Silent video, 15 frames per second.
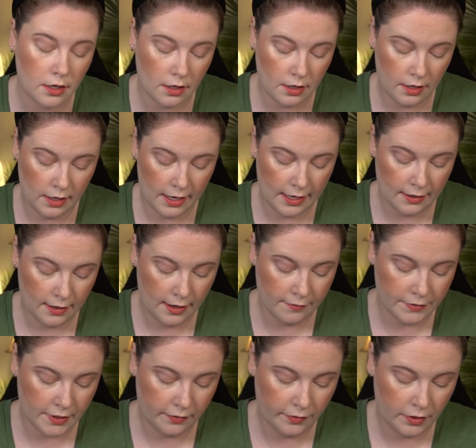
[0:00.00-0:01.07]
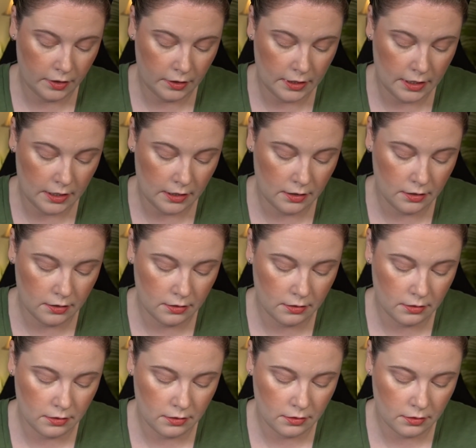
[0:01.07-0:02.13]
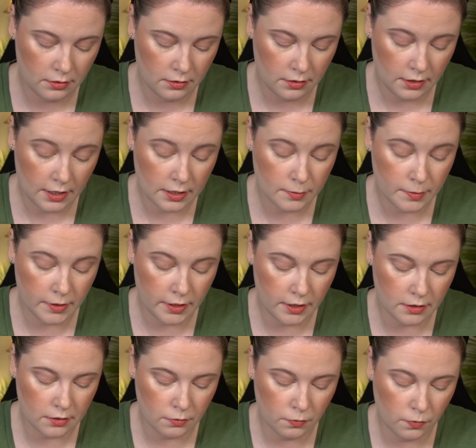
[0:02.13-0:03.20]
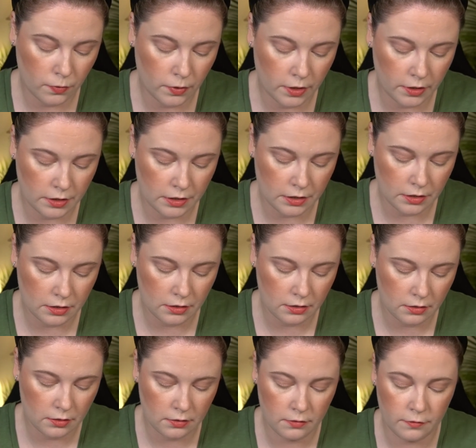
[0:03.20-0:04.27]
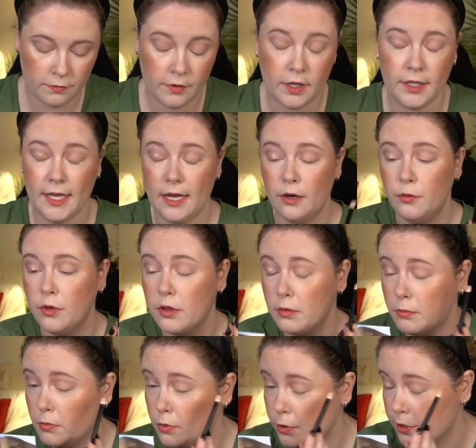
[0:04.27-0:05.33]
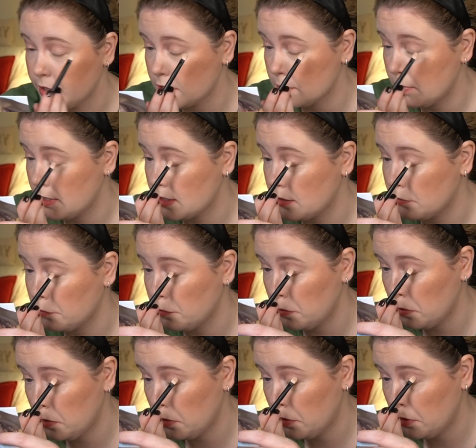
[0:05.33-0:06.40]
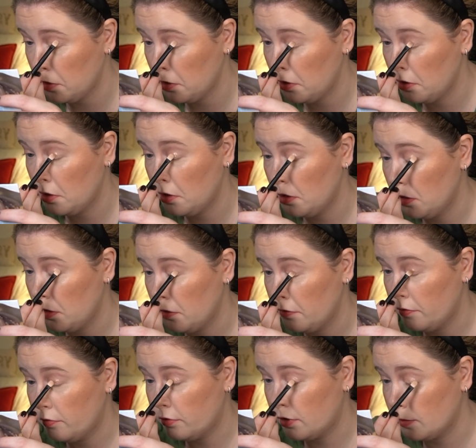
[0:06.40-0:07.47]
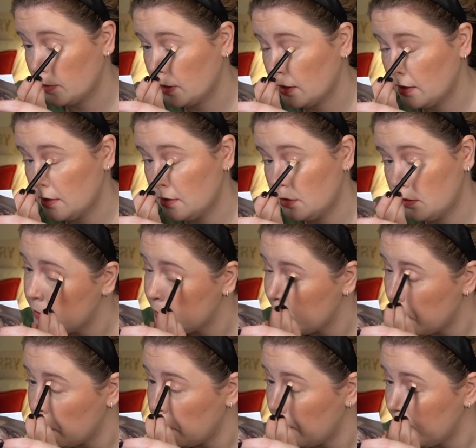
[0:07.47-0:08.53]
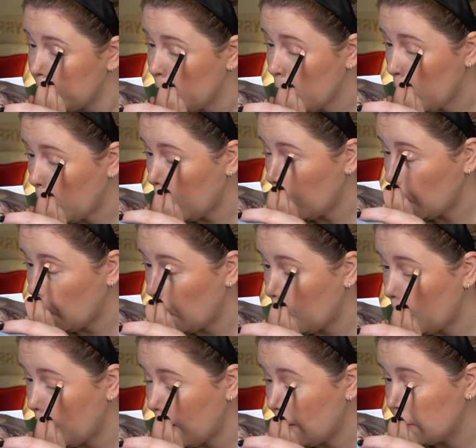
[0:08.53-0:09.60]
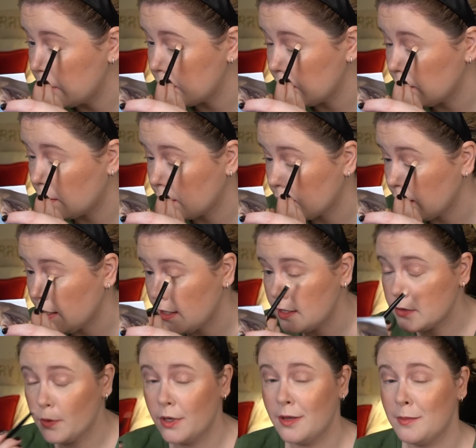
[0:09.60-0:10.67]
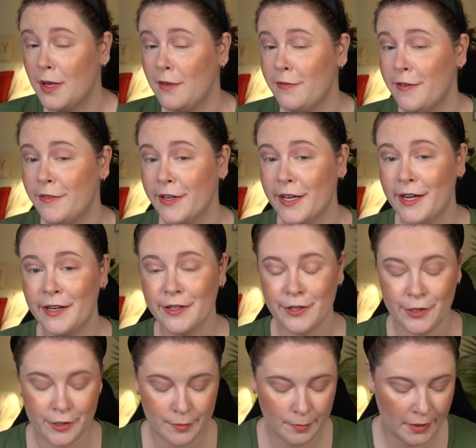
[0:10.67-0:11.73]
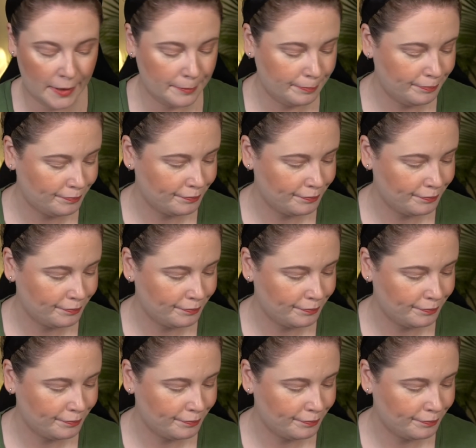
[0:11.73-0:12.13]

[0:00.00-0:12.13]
I have definitely experienced worse fallout with more expensive formulas. So I think I would say Donkey is one of my favorite characters, but